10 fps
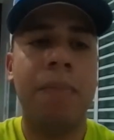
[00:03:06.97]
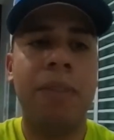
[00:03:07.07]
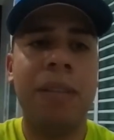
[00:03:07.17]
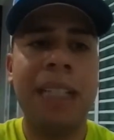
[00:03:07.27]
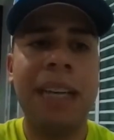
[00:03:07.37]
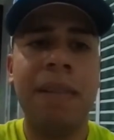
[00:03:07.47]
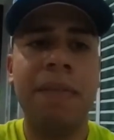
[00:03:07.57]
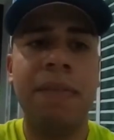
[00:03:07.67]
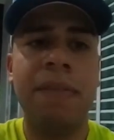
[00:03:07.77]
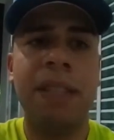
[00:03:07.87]
So that's kind
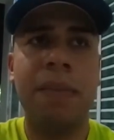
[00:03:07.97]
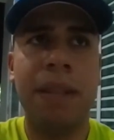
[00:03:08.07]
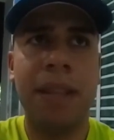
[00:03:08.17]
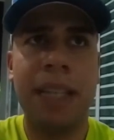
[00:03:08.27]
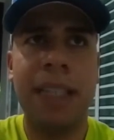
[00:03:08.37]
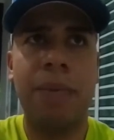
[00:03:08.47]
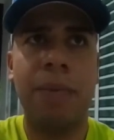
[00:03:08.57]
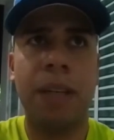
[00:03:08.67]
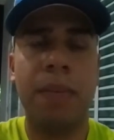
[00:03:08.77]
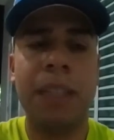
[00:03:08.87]
of some of the things that
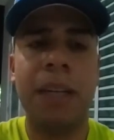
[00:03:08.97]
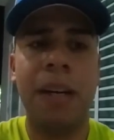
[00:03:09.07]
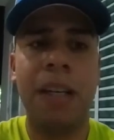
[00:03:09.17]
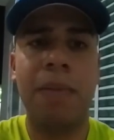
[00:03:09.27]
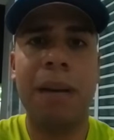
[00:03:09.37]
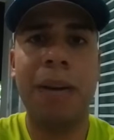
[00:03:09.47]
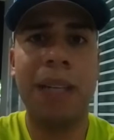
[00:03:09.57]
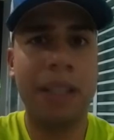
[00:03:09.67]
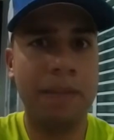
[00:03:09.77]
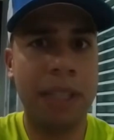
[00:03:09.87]
we're going to be talking about
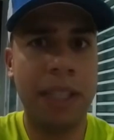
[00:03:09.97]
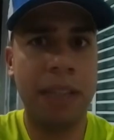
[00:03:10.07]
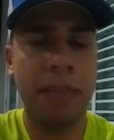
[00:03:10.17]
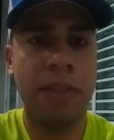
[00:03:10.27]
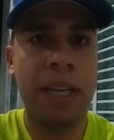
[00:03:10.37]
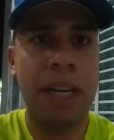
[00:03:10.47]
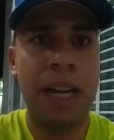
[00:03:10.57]
in the videos